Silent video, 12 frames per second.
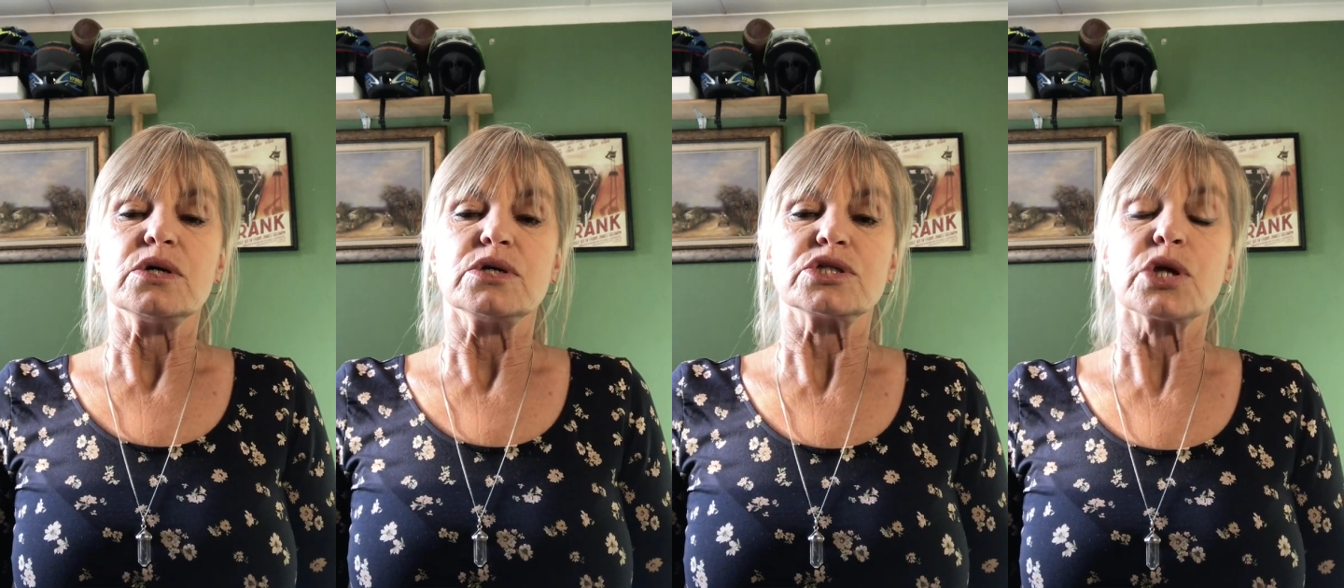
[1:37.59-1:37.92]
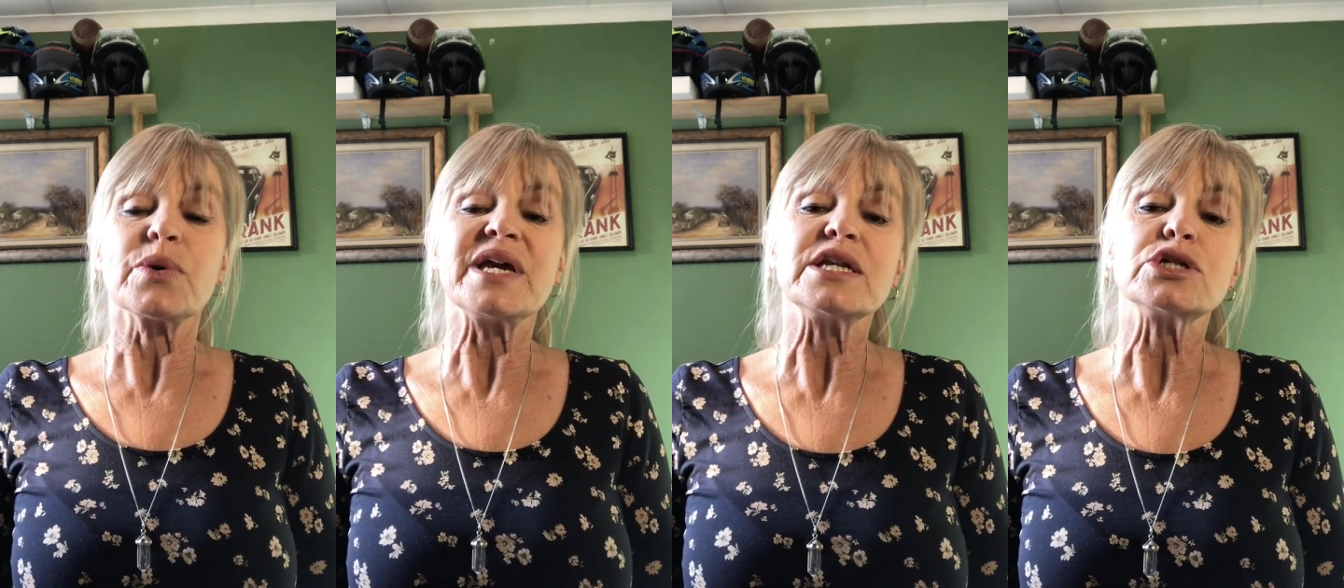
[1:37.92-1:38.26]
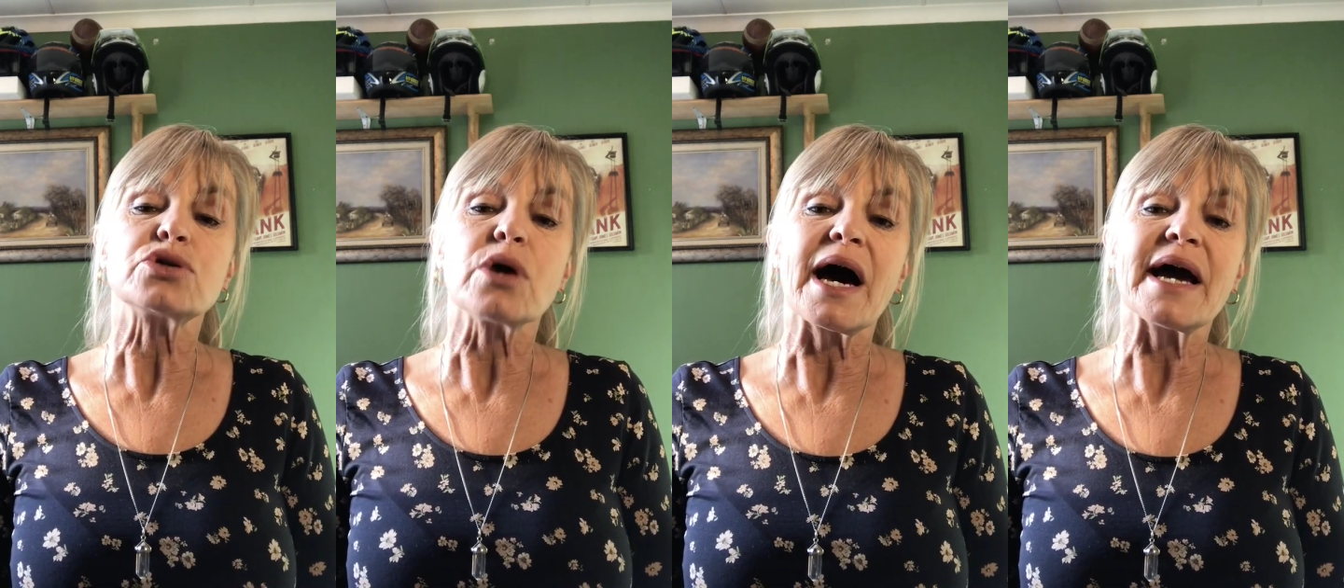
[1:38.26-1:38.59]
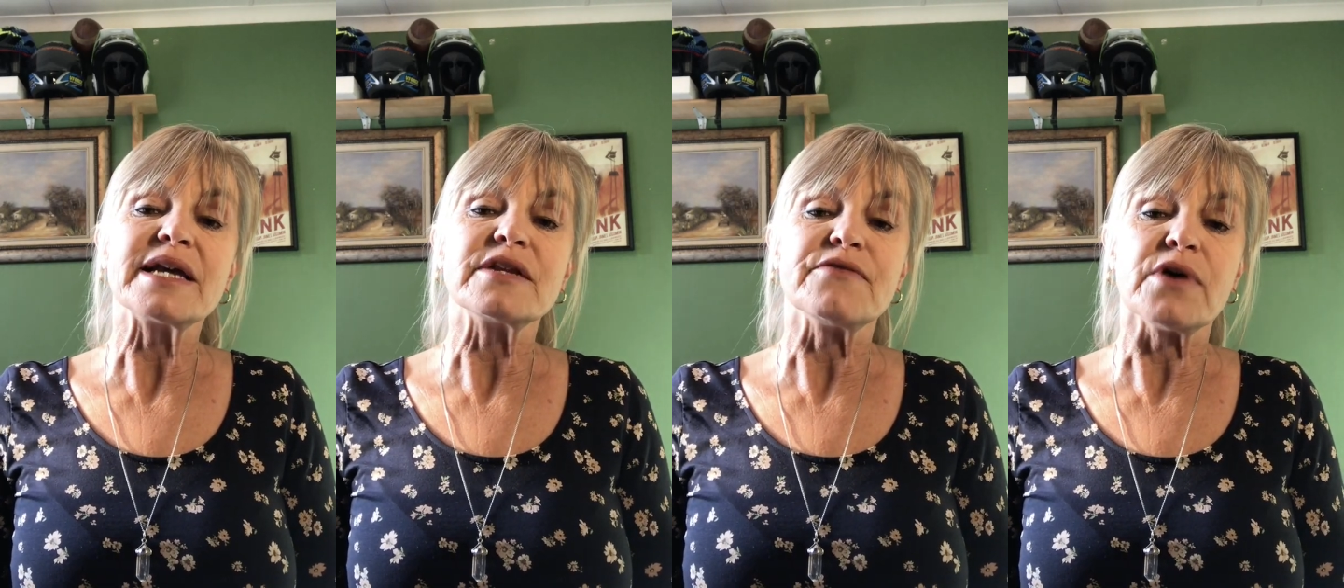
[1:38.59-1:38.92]
So he
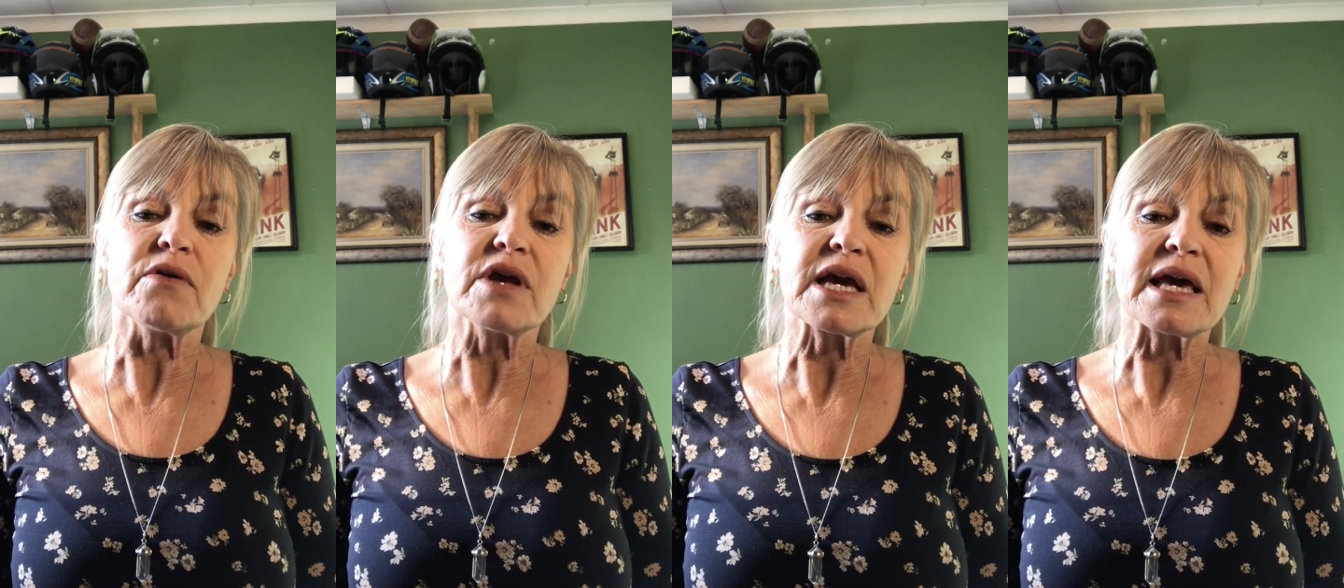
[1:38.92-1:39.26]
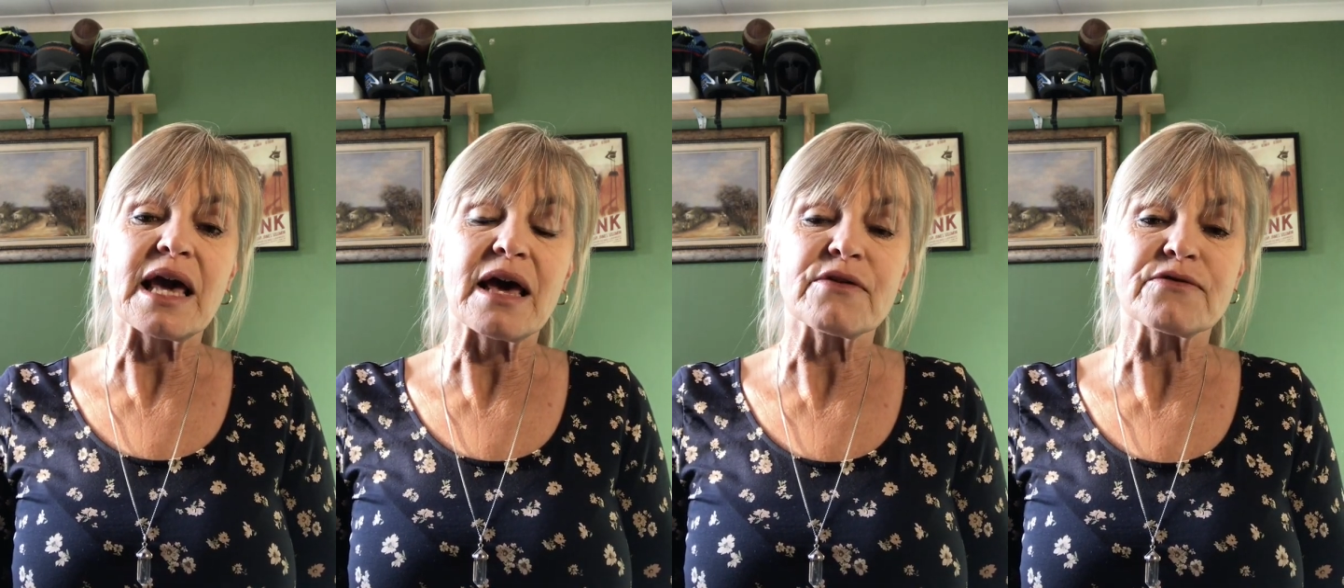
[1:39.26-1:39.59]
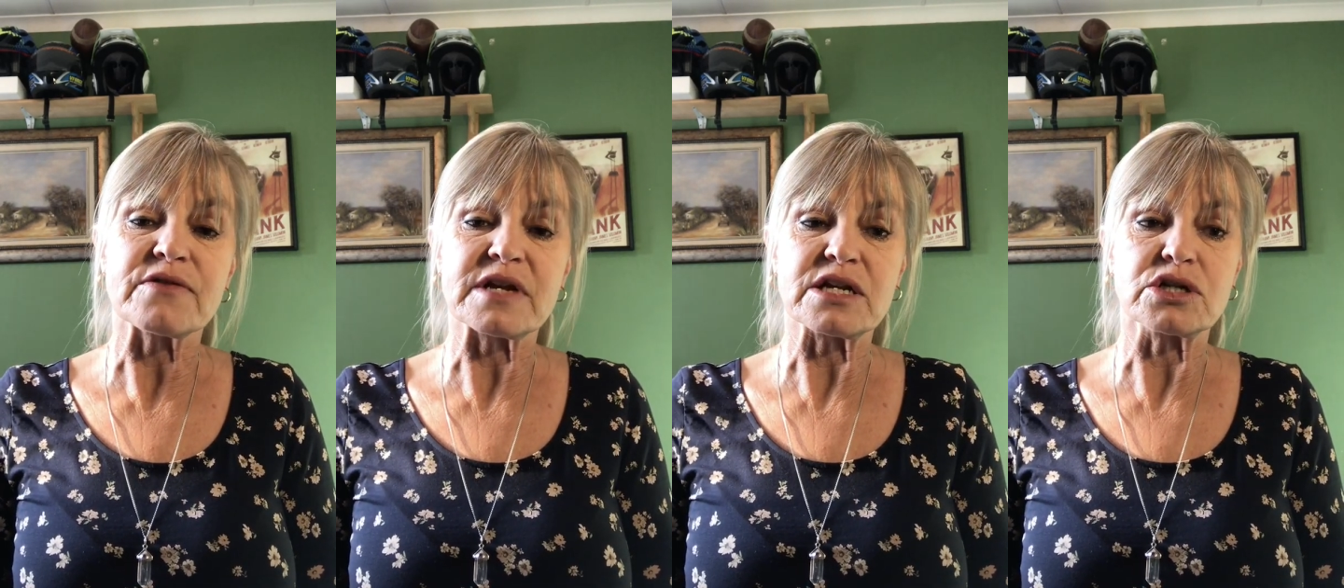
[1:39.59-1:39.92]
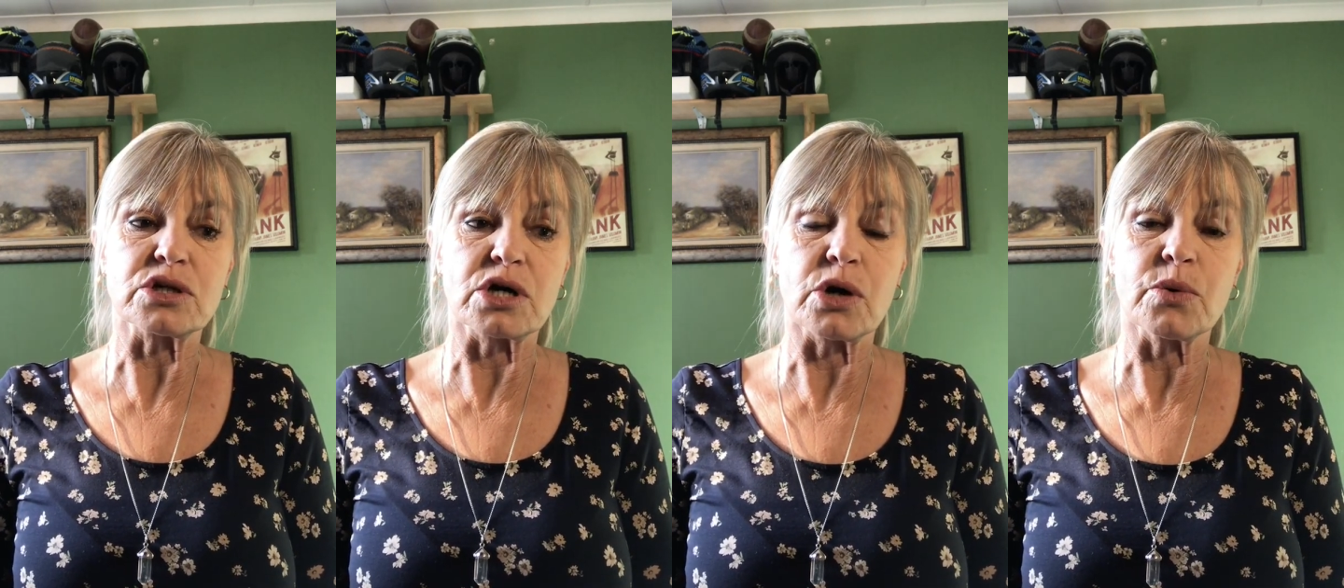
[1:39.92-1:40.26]
tried very carefully
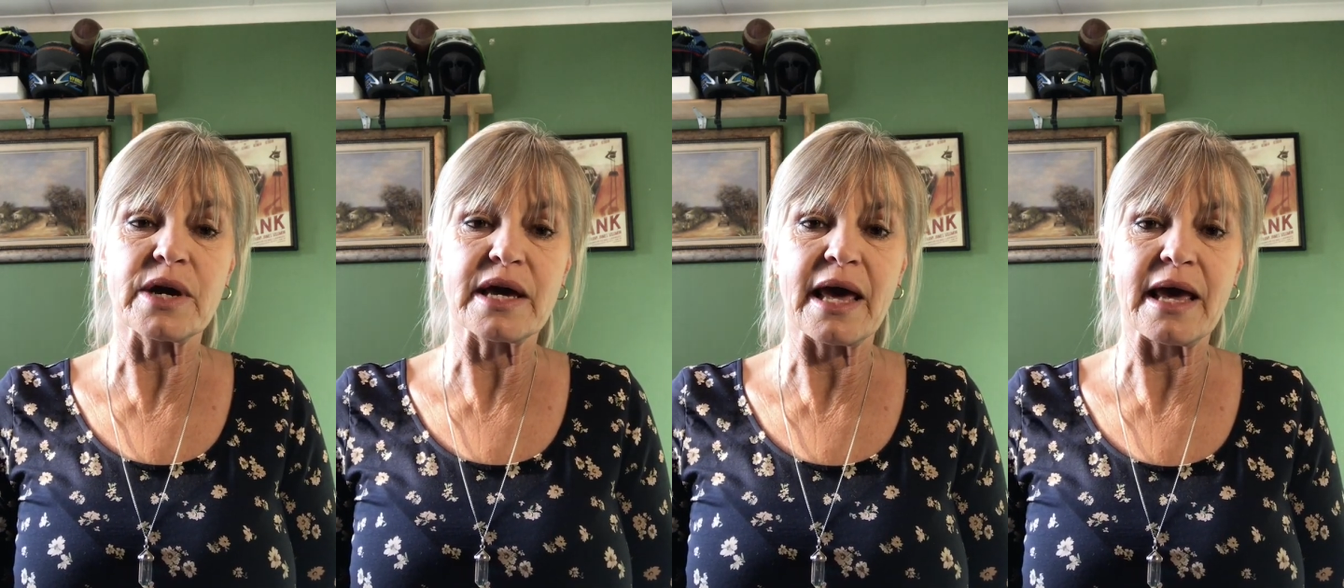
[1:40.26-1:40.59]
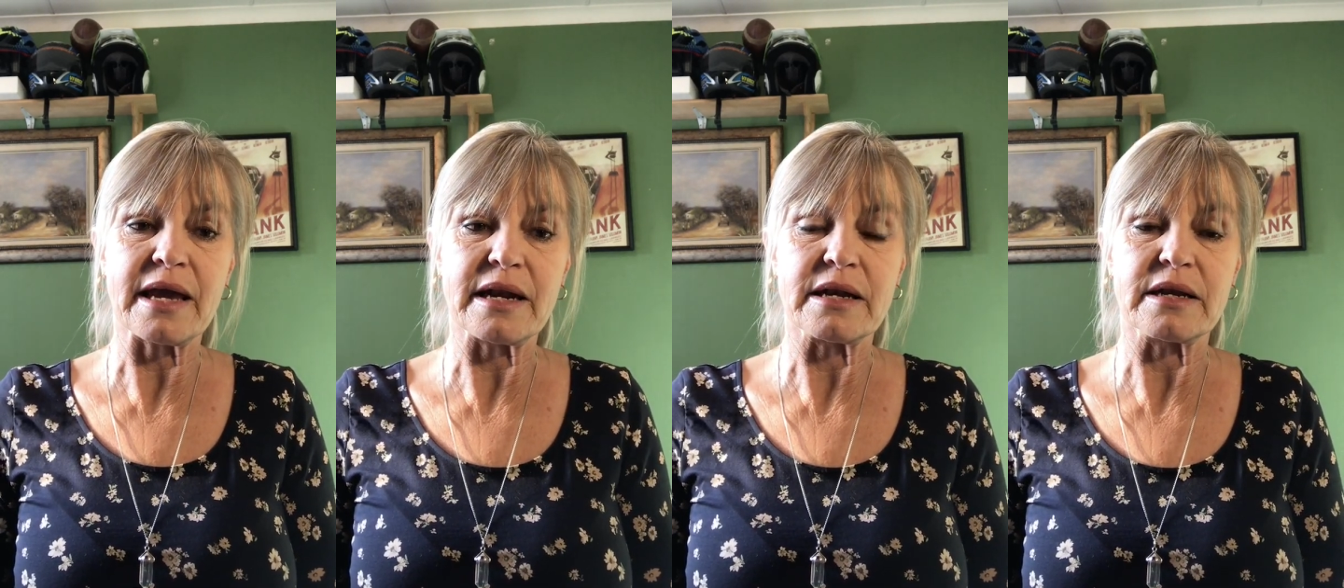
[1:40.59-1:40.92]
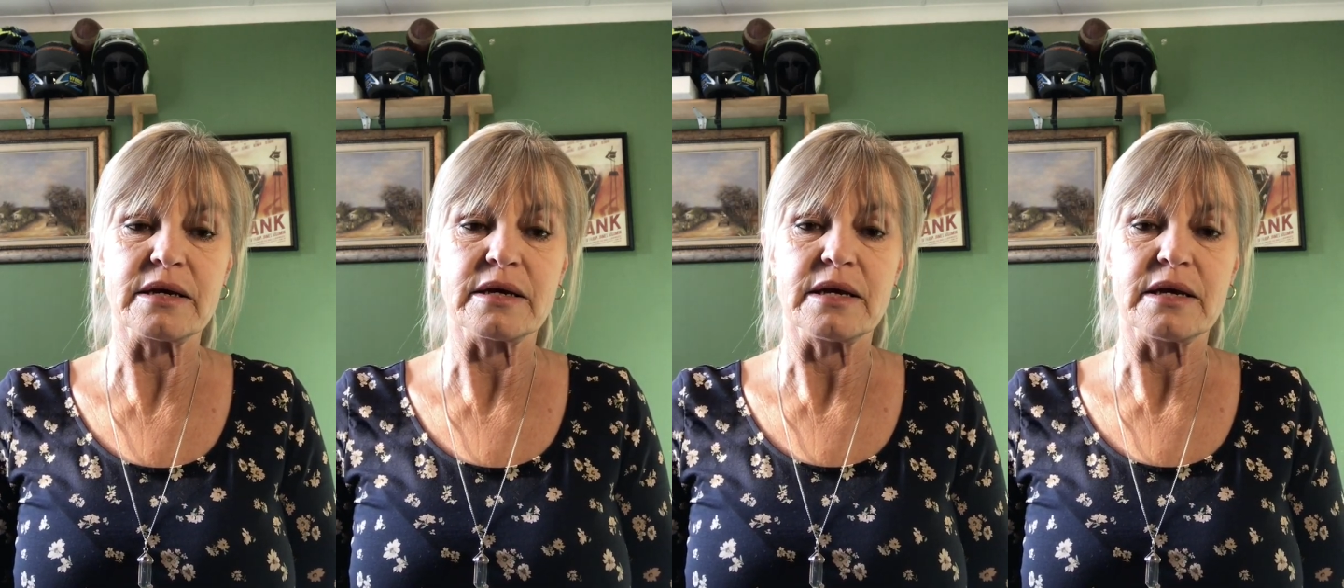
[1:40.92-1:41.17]
to go again,